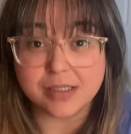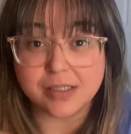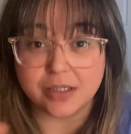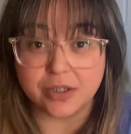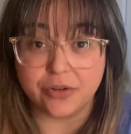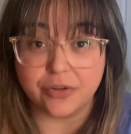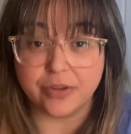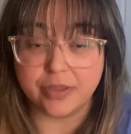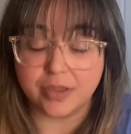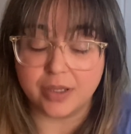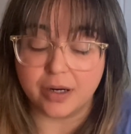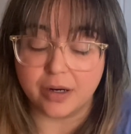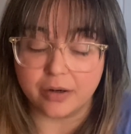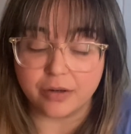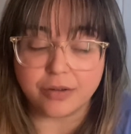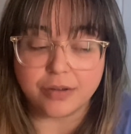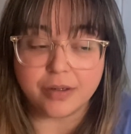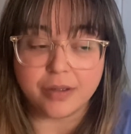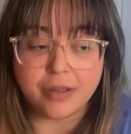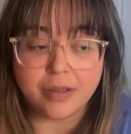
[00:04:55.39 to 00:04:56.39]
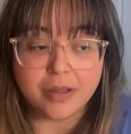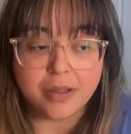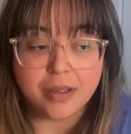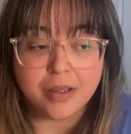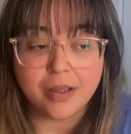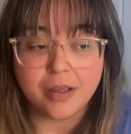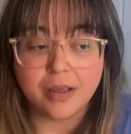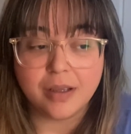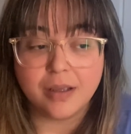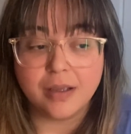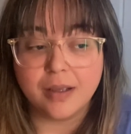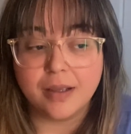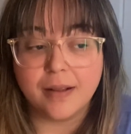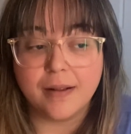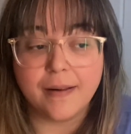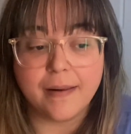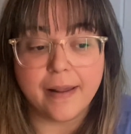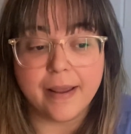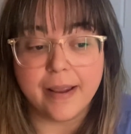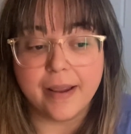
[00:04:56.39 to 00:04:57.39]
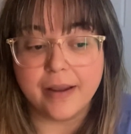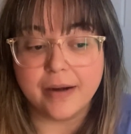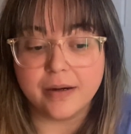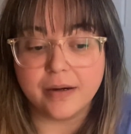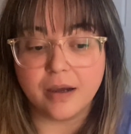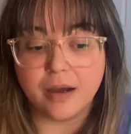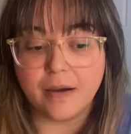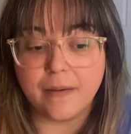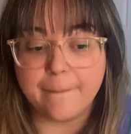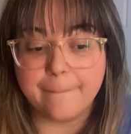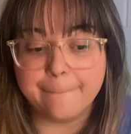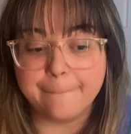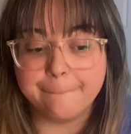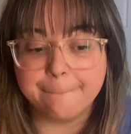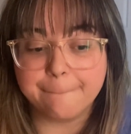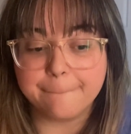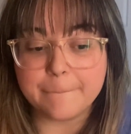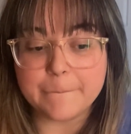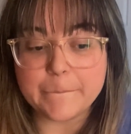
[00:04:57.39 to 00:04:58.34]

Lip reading: here and there. And